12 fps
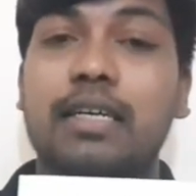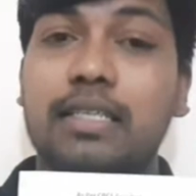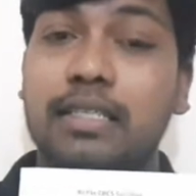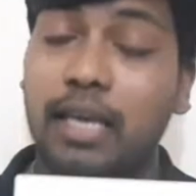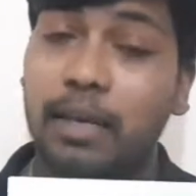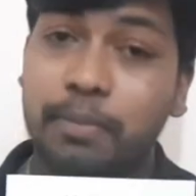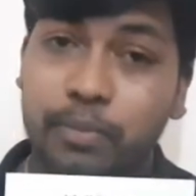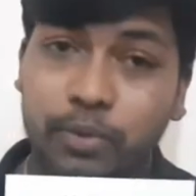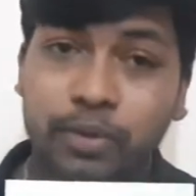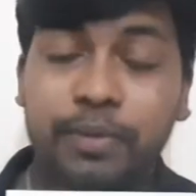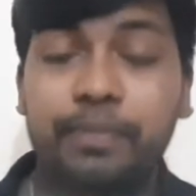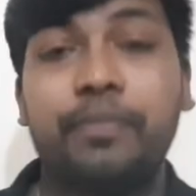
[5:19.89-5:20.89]
Same
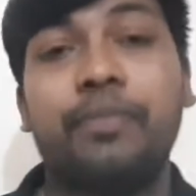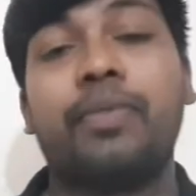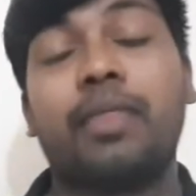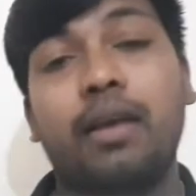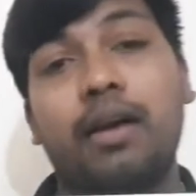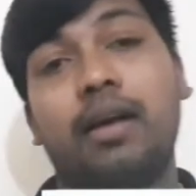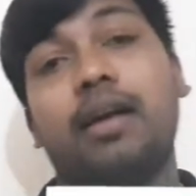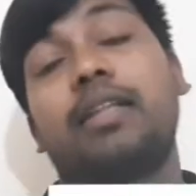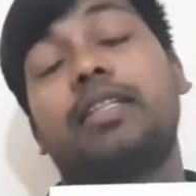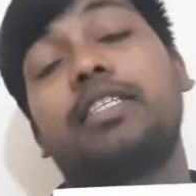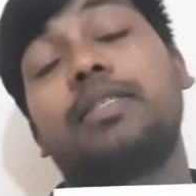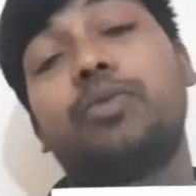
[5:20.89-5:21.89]
book.
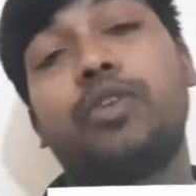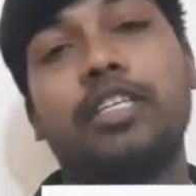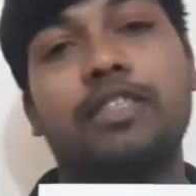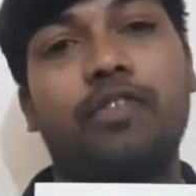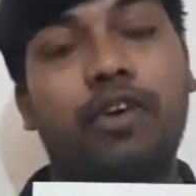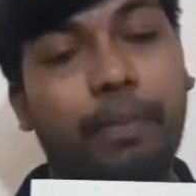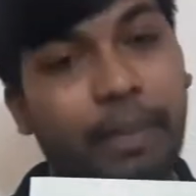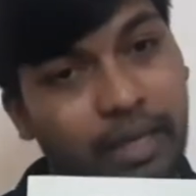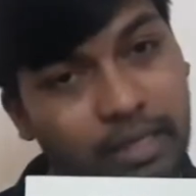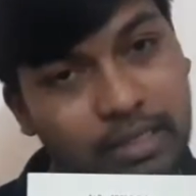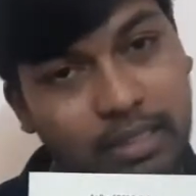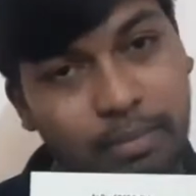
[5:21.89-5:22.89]
This book is for
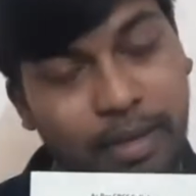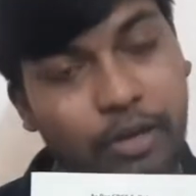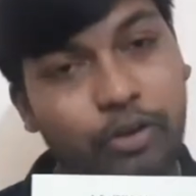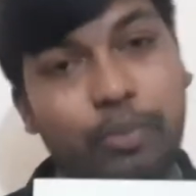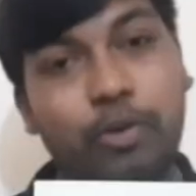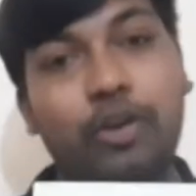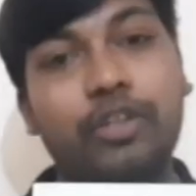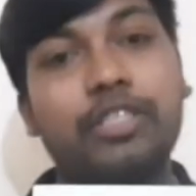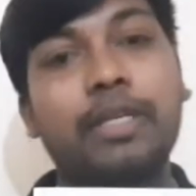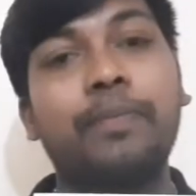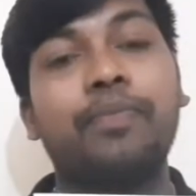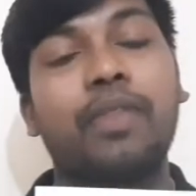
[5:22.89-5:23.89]
BSc
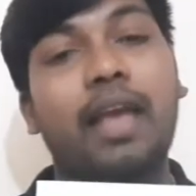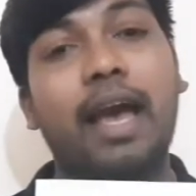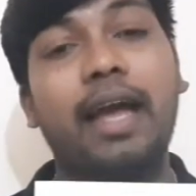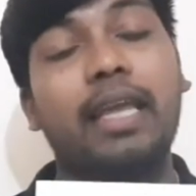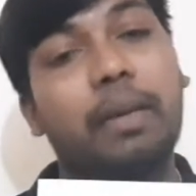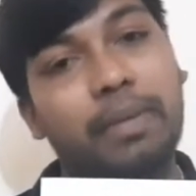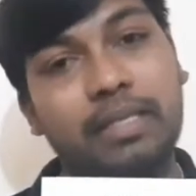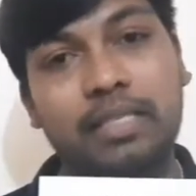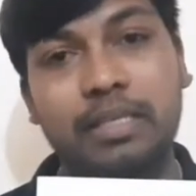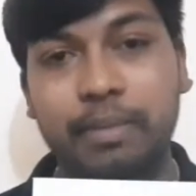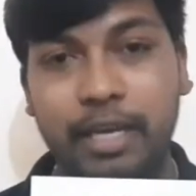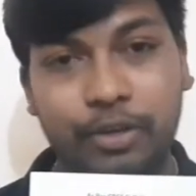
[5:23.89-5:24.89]
microbiology and
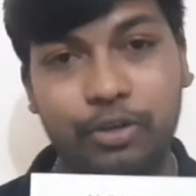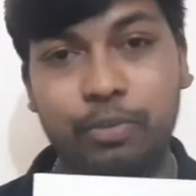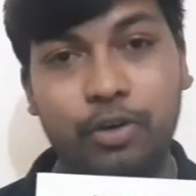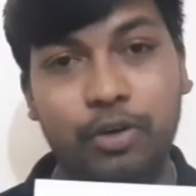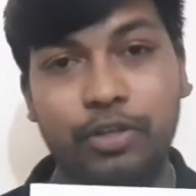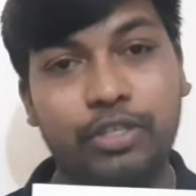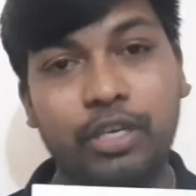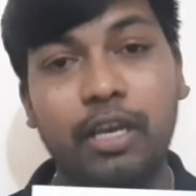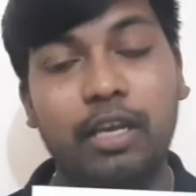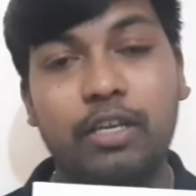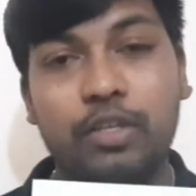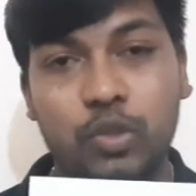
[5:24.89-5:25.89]
MSc
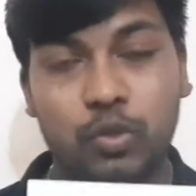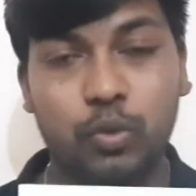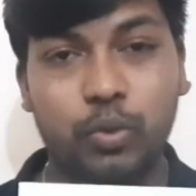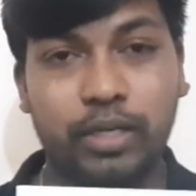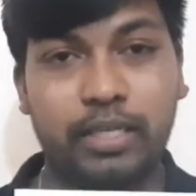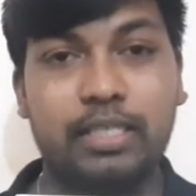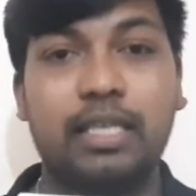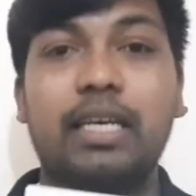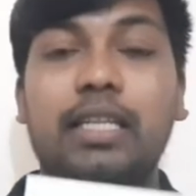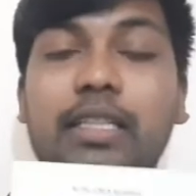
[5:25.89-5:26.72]
microbiology students.